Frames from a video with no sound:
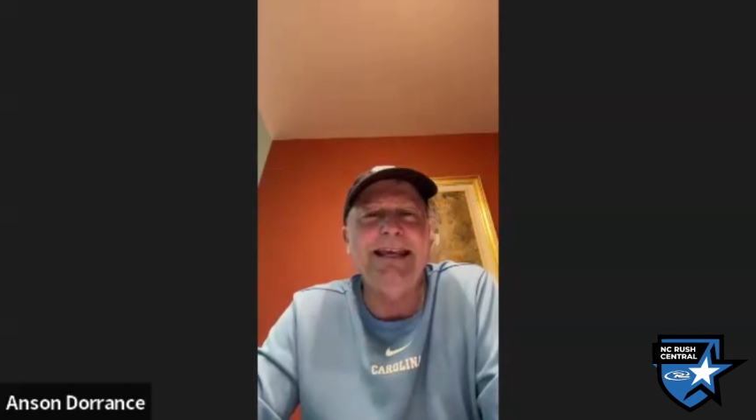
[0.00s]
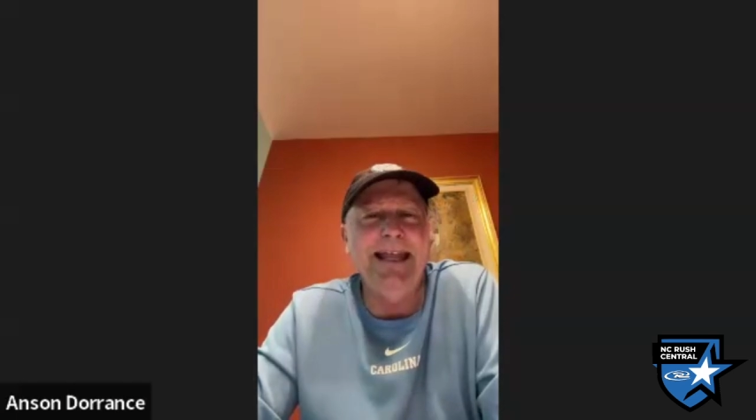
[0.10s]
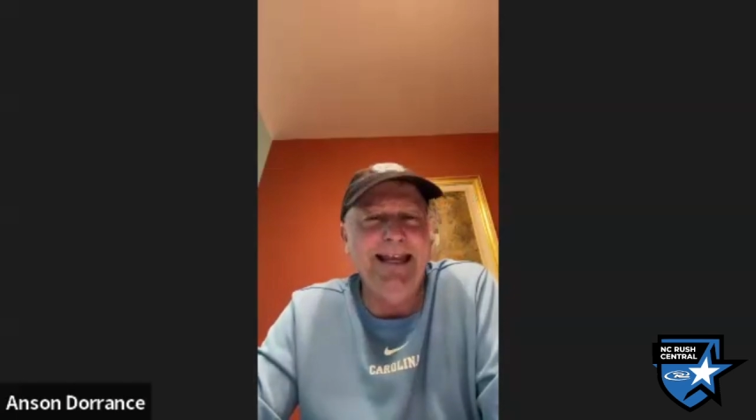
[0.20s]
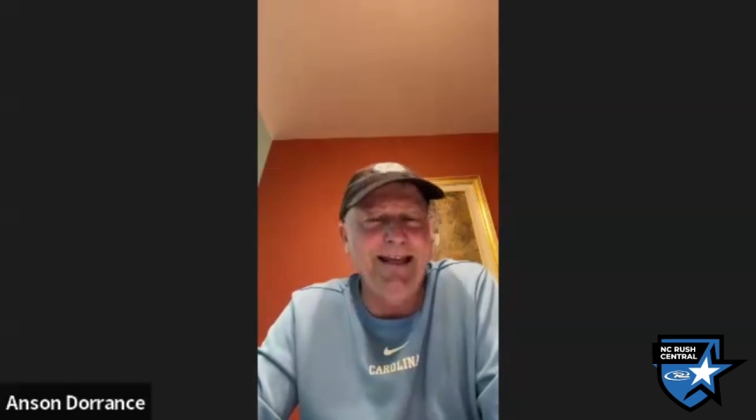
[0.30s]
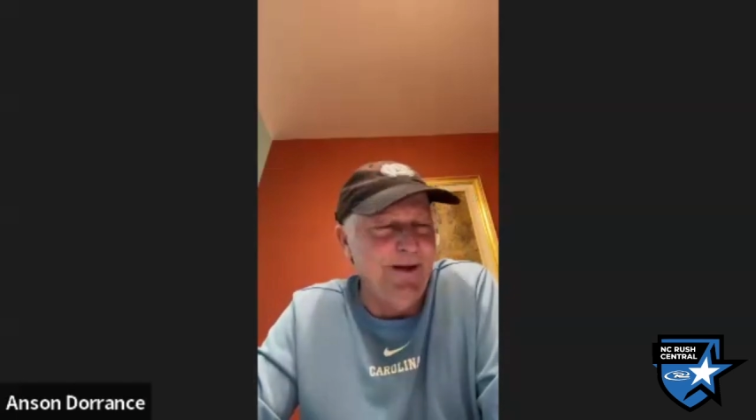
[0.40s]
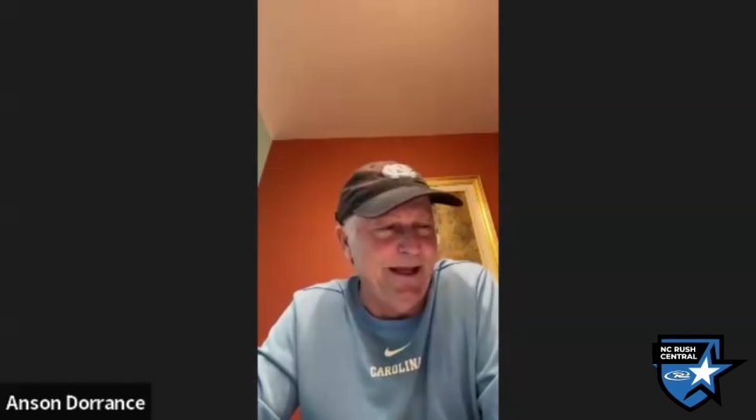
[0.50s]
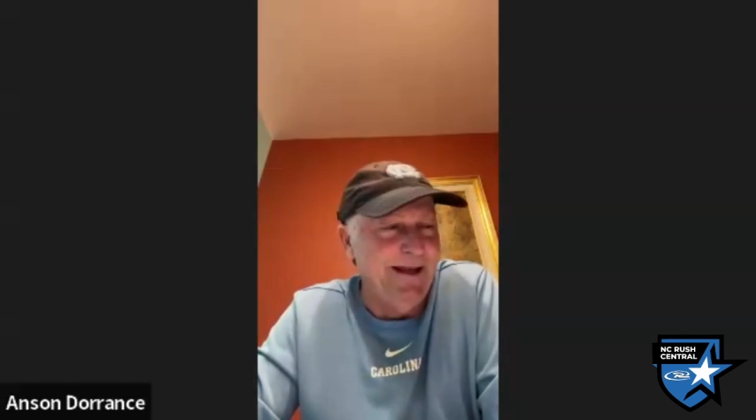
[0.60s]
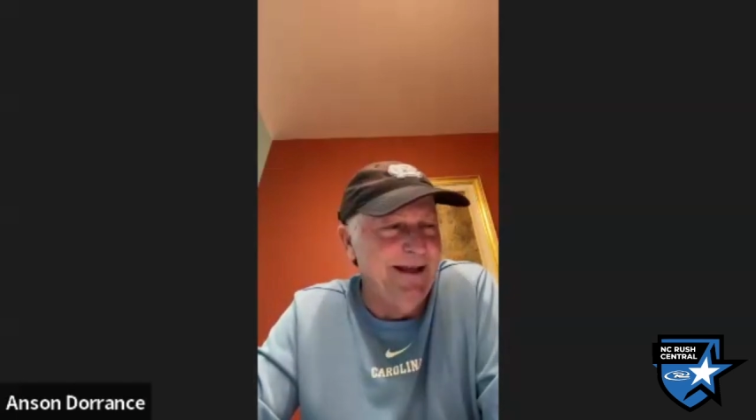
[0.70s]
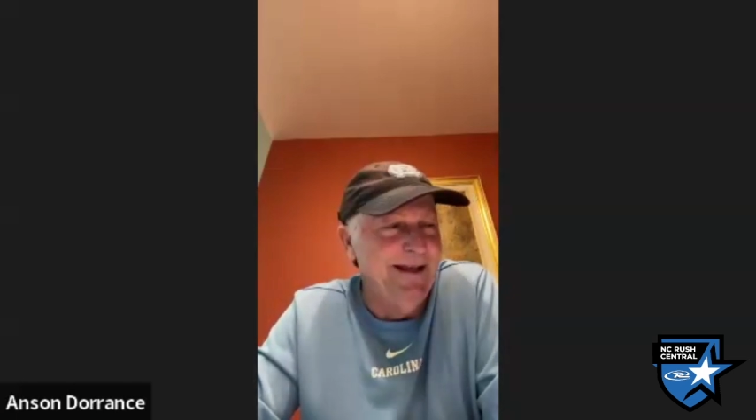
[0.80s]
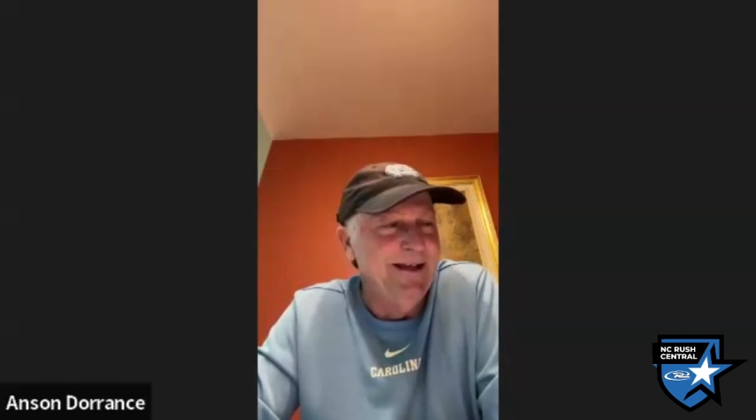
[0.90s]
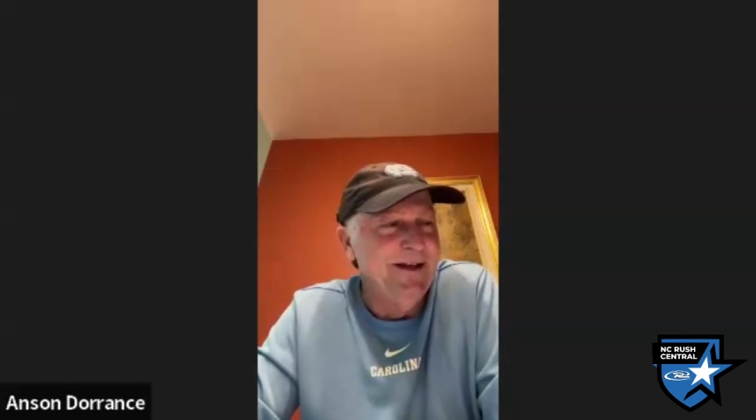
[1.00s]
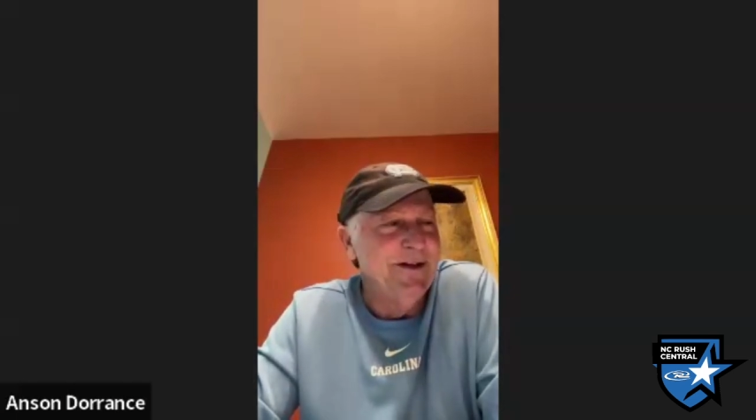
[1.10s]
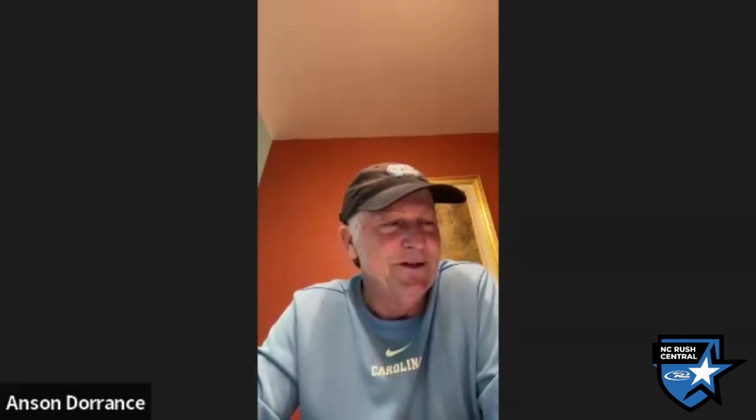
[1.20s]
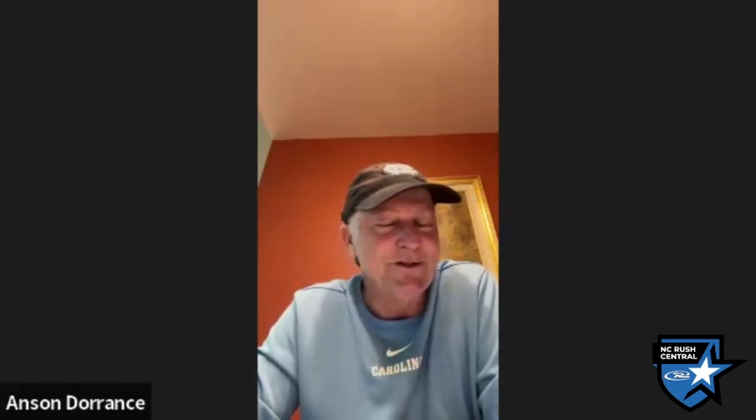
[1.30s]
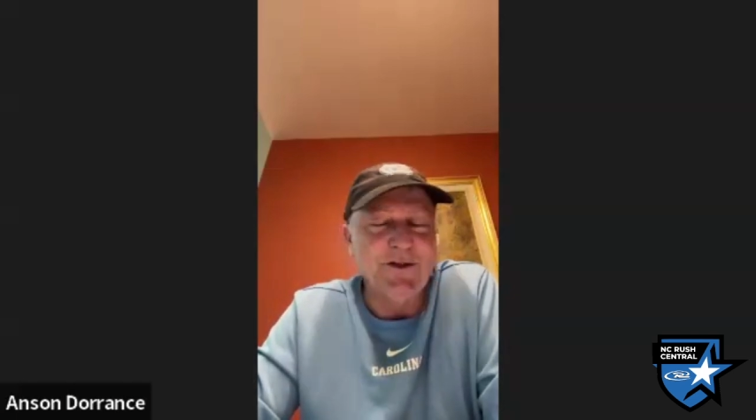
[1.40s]
kidding me.
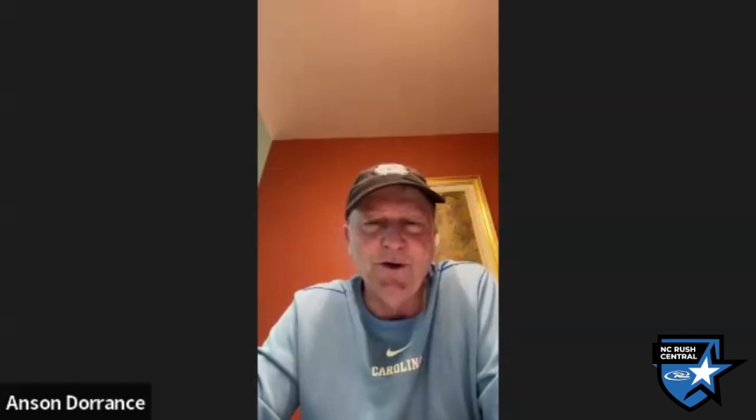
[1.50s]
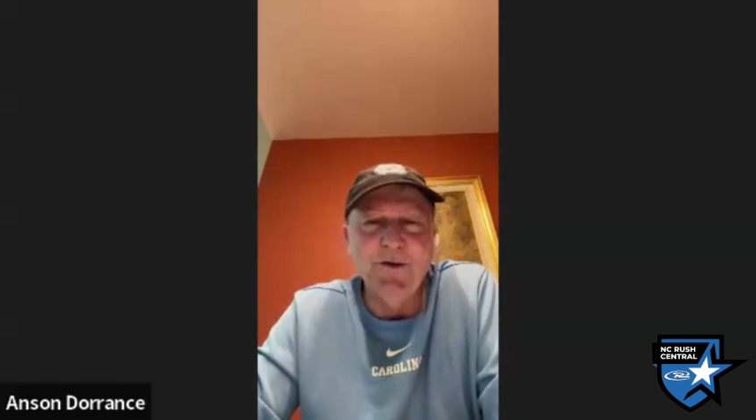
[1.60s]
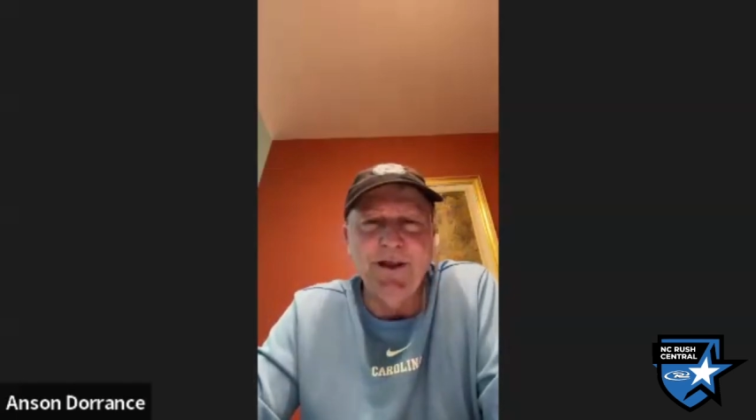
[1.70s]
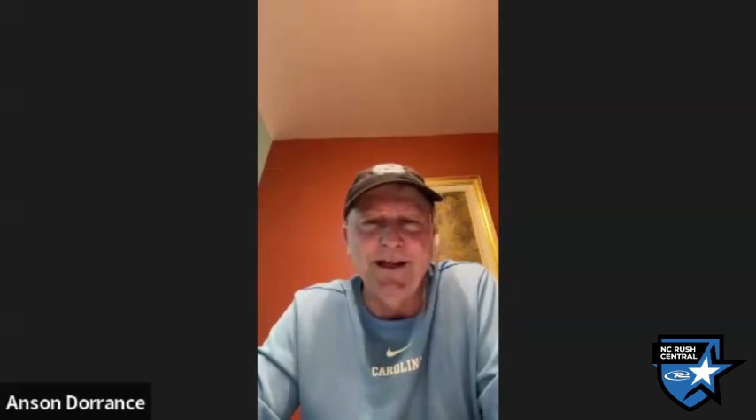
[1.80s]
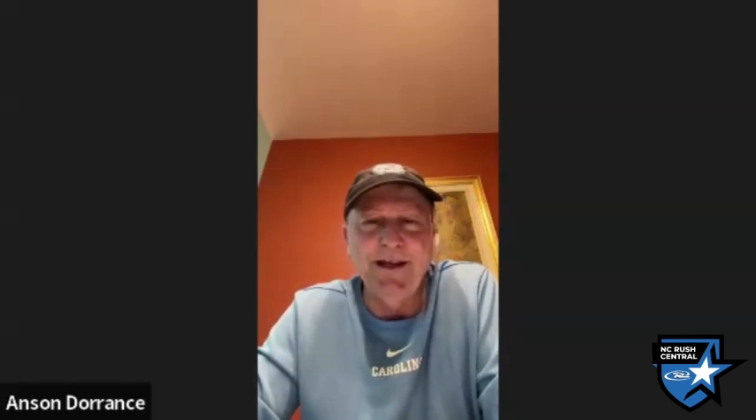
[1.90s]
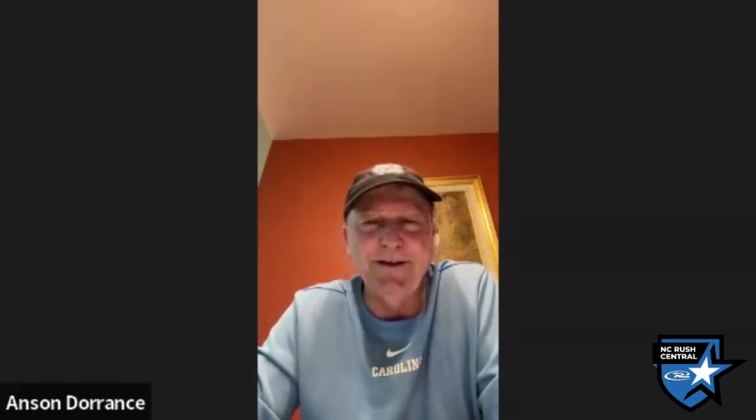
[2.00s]
So